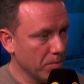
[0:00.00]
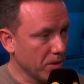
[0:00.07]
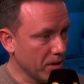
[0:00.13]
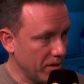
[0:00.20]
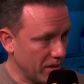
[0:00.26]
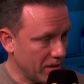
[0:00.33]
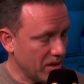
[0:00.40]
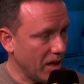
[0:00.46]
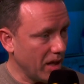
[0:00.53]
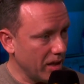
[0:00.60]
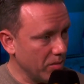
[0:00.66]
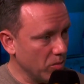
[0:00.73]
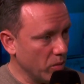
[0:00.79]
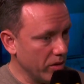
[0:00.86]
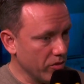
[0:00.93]
But at the
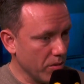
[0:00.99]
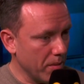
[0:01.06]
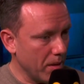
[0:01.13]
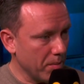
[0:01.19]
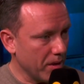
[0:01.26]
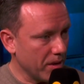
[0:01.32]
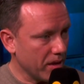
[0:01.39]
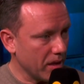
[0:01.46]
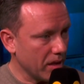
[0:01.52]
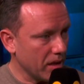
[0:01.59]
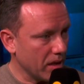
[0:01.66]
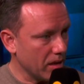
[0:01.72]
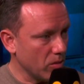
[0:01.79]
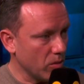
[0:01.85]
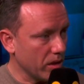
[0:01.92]
time, we remember
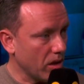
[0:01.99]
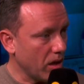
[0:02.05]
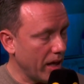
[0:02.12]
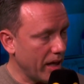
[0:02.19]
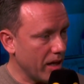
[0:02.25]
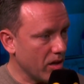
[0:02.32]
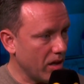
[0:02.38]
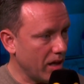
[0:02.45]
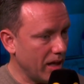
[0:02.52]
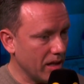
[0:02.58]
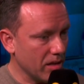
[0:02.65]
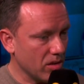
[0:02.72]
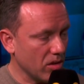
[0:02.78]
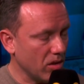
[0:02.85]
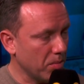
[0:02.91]
thinking with our head in our
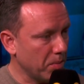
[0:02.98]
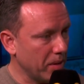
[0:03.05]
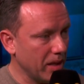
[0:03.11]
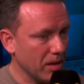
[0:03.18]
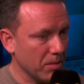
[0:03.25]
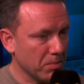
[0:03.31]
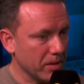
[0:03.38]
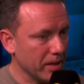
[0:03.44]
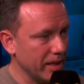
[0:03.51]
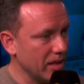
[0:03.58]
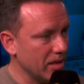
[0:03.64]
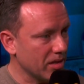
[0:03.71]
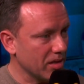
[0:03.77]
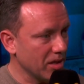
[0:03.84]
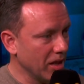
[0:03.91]
hands, oh, Peter,
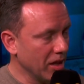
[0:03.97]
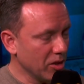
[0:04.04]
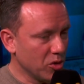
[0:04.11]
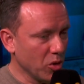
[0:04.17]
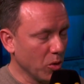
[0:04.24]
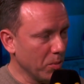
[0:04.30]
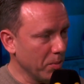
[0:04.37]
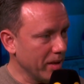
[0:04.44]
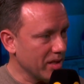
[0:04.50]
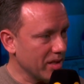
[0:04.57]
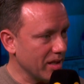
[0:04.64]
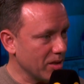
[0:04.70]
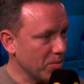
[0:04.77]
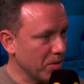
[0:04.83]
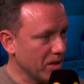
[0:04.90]
please don't
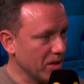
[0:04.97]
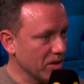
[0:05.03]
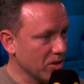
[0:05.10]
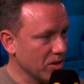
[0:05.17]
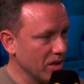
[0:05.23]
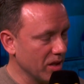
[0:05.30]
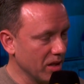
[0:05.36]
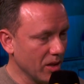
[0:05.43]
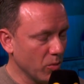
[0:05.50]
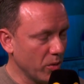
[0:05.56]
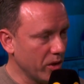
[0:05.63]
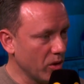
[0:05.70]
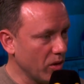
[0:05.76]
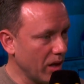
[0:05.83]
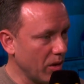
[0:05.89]
miss this, because
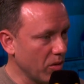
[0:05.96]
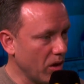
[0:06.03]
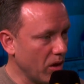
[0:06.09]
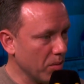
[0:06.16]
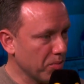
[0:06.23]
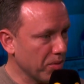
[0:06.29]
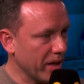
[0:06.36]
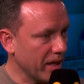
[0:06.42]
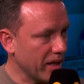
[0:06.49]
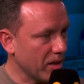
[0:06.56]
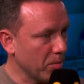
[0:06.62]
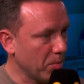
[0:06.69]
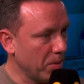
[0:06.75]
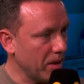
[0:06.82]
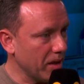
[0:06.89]
we know how heartbreaking
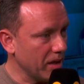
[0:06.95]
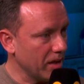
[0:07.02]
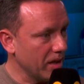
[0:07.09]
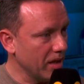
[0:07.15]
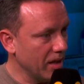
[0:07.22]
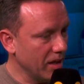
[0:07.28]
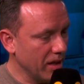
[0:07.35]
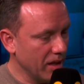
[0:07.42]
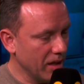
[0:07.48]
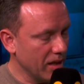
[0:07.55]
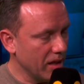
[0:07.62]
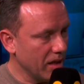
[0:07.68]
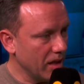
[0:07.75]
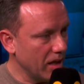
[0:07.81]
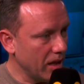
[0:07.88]
it could be.
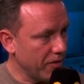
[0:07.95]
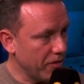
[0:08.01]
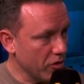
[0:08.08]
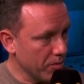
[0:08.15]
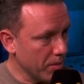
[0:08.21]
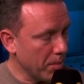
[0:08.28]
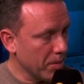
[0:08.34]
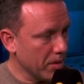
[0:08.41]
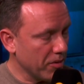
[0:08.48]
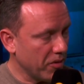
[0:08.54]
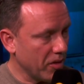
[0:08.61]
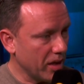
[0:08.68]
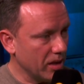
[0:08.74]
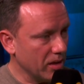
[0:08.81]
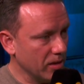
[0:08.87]
If you remember the
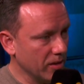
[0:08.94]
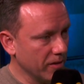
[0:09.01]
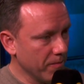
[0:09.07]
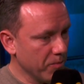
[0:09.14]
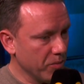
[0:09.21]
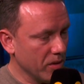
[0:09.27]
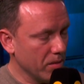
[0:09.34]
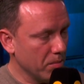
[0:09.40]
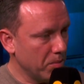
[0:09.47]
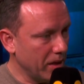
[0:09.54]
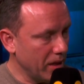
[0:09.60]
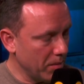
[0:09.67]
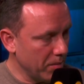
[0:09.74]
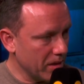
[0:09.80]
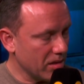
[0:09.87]
final,
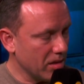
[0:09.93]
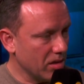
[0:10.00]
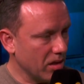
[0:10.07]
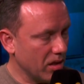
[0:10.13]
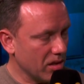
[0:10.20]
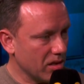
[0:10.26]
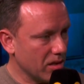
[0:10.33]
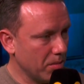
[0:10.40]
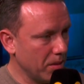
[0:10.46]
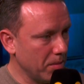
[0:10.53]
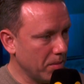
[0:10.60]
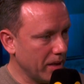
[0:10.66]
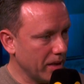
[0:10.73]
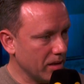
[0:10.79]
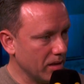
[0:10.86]
Peter missed the darts to
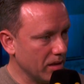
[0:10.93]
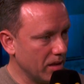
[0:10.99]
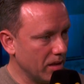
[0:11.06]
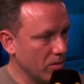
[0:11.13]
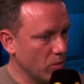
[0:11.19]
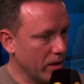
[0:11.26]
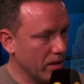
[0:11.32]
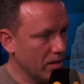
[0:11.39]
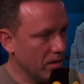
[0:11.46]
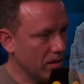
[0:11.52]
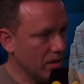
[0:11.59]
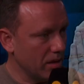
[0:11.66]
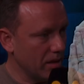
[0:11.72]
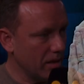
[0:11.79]
beat Michael, and when